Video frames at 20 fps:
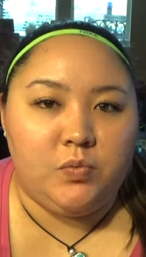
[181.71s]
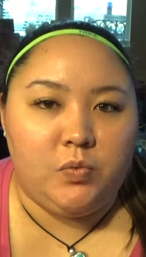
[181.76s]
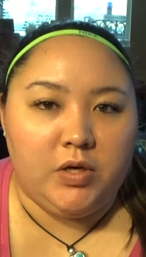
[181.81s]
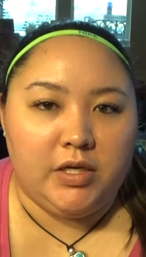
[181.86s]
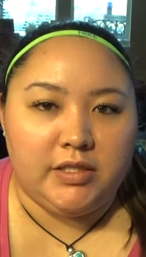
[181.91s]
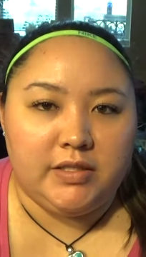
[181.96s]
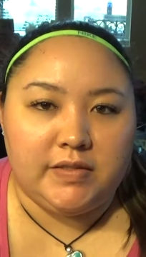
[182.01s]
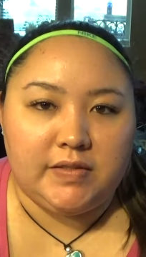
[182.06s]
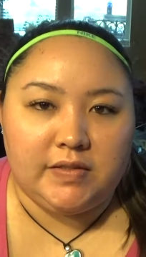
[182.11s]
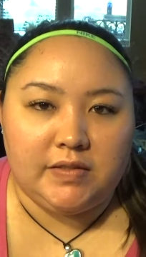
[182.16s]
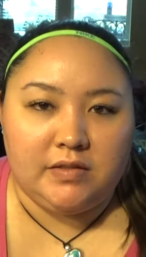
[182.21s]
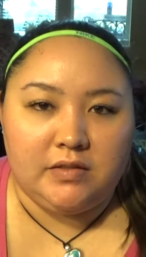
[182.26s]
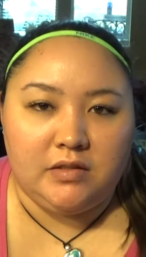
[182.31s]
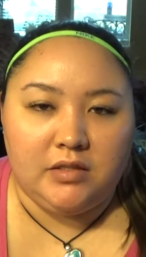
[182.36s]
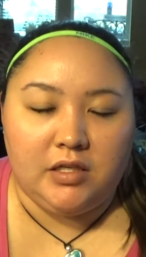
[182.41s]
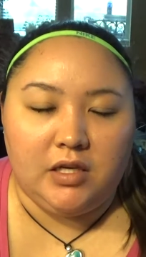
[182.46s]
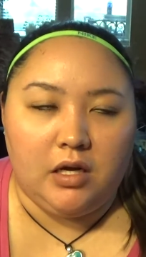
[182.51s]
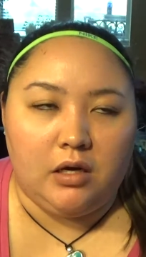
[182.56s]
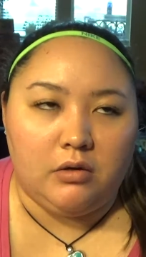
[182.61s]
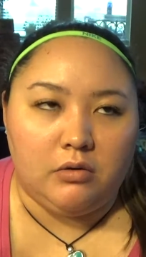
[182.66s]
what's,
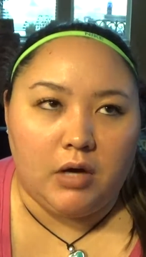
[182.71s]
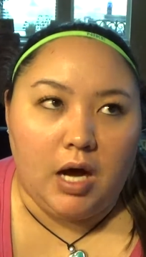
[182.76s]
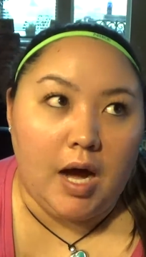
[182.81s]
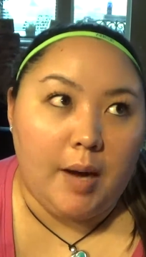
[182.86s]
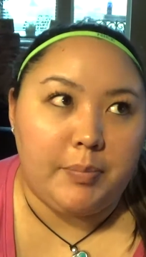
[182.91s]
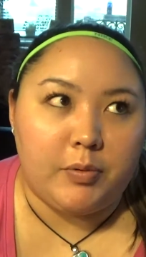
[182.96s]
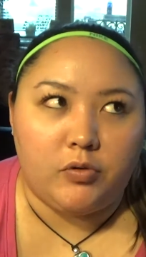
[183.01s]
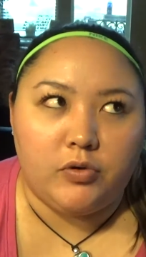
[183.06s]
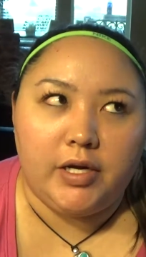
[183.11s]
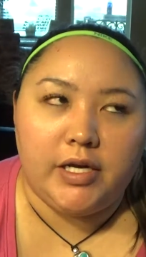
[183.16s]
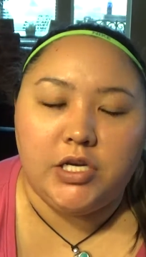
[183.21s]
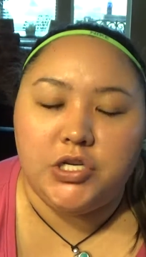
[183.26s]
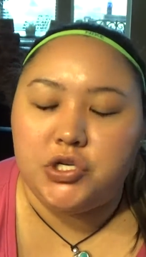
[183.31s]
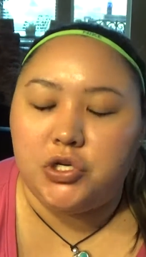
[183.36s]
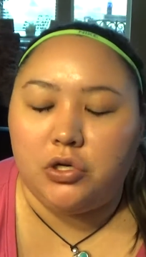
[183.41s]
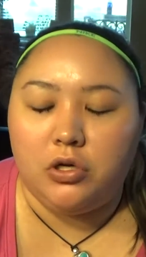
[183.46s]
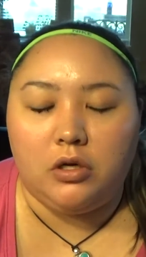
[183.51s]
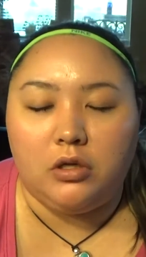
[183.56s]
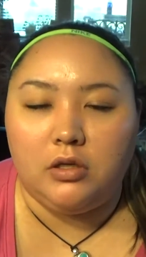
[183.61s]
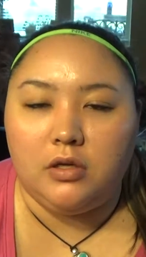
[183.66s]
you know,
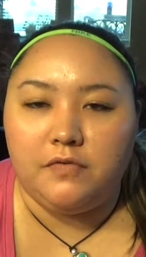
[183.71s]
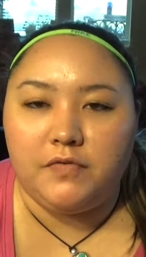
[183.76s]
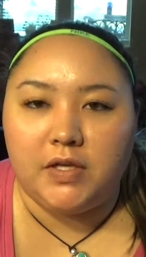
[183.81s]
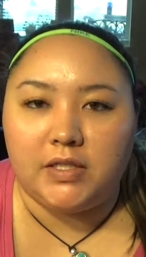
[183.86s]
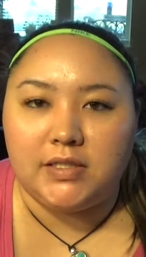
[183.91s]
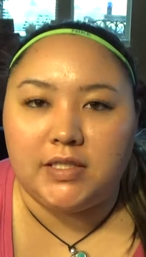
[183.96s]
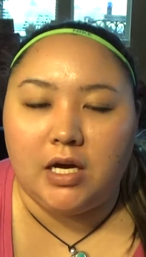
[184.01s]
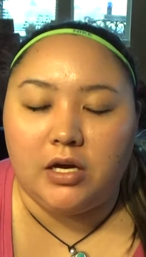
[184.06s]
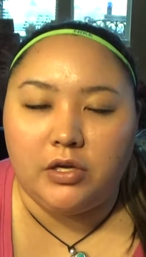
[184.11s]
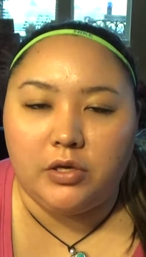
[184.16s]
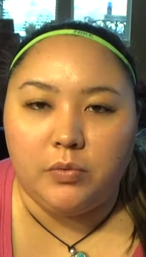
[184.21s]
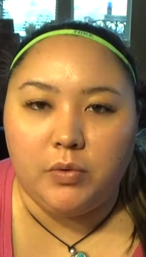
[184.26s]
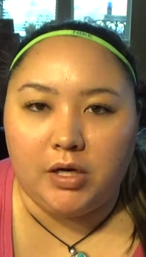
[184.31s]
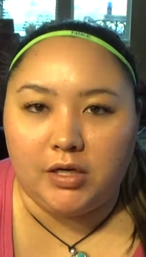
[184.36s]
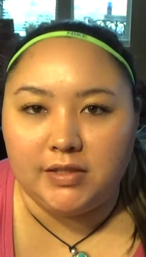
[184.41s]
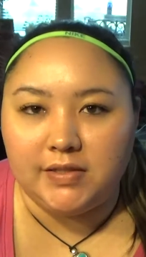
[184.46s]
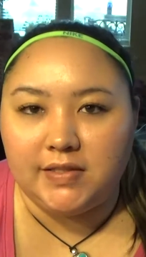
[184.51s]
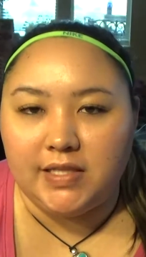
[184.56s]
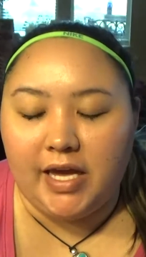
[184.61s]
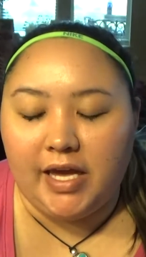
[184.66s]
operational, if that's how you
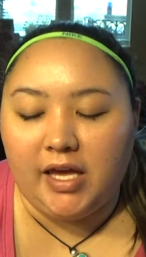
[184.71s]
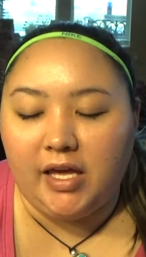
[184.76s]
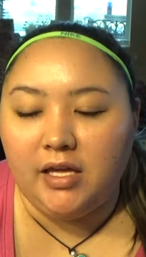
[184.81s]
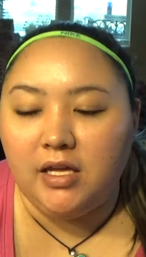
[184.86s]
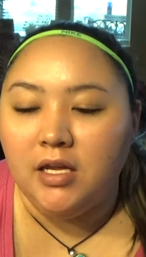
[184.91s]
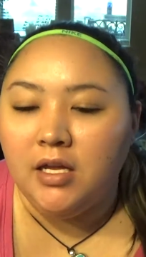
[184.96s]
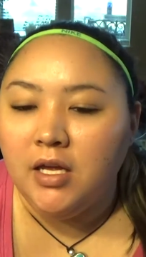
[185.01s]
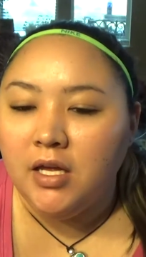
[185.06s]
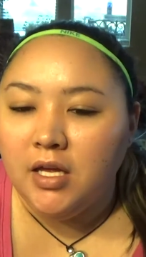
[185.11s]
want to say it.